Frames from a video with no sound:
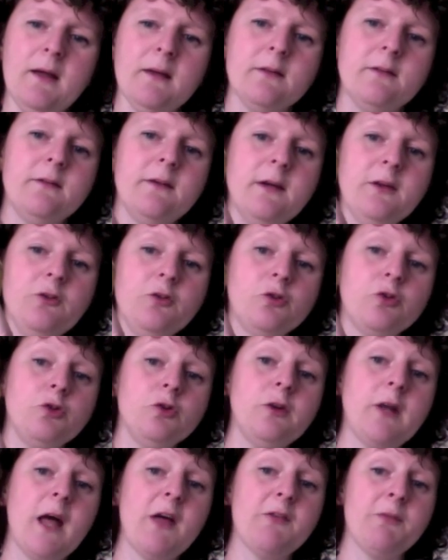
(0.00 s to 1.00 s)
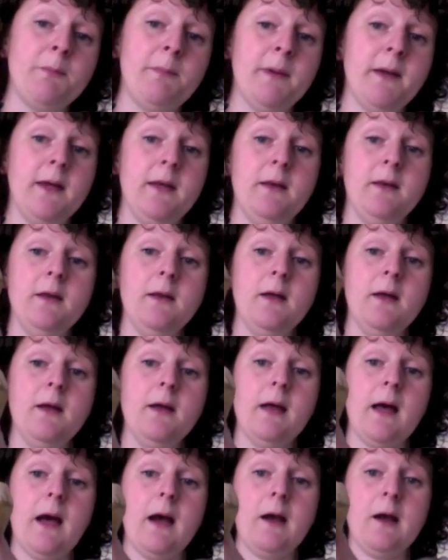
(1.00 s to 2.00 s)
This should have been
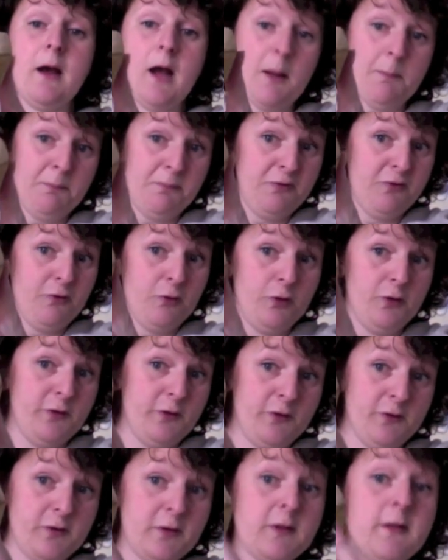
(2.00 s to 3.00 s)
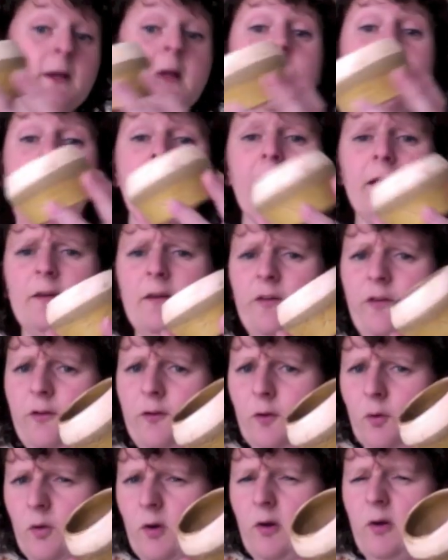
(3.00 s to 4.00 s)
a cup for the tea, and this
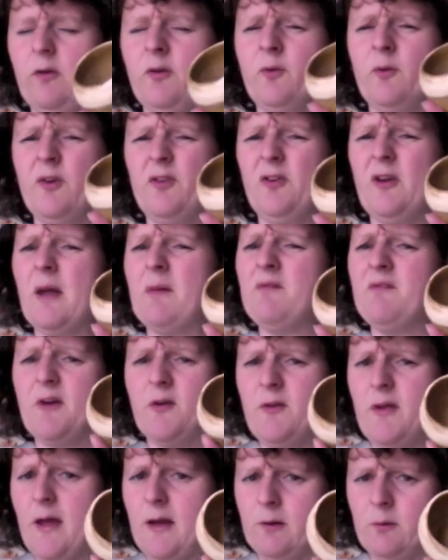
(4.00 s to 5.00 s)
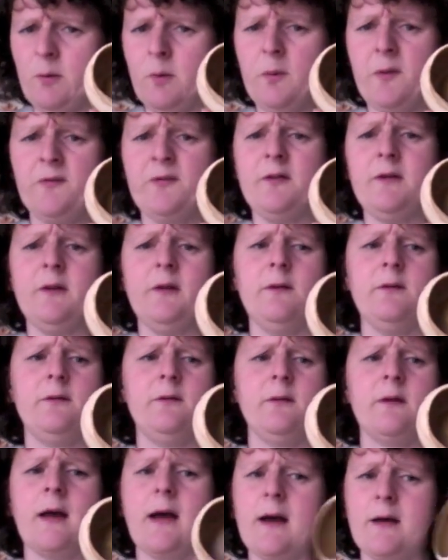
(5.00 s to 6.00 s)
is the real reason I'm very angry with
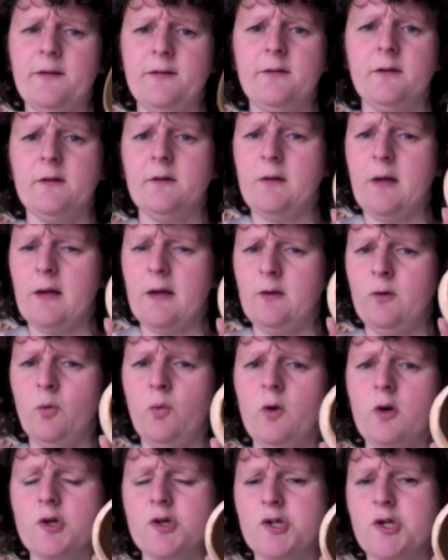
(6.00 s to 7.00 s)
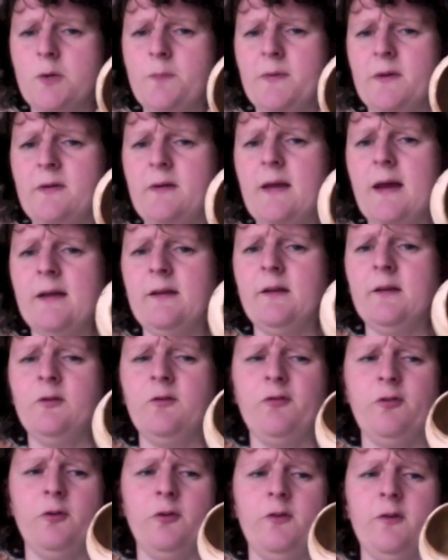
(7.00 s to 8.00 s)
these guys that had the workshop in the end
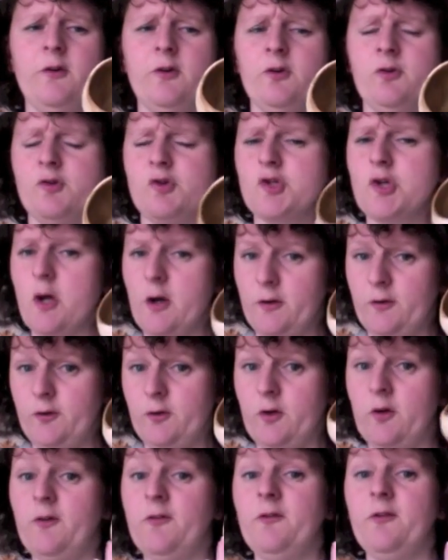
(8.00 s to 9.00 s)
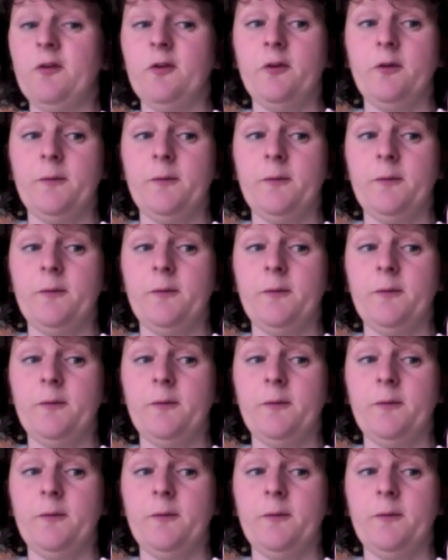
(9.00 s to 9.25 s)
and for their choice of